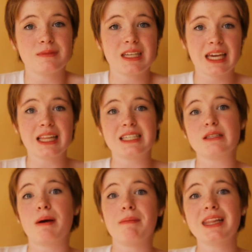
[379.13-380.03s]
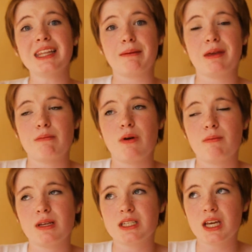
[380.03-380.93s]
taking this as my middle name at the
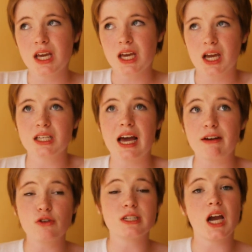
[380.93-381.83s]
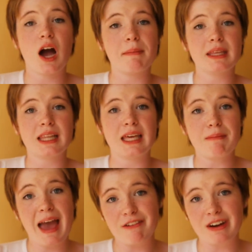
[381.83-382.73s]
moment, because I've already got a middle
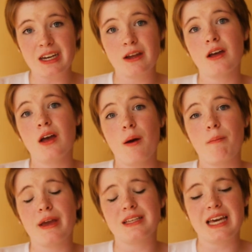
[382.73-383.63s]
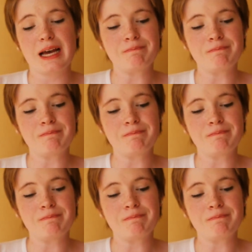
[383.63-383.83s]
name, Erin, but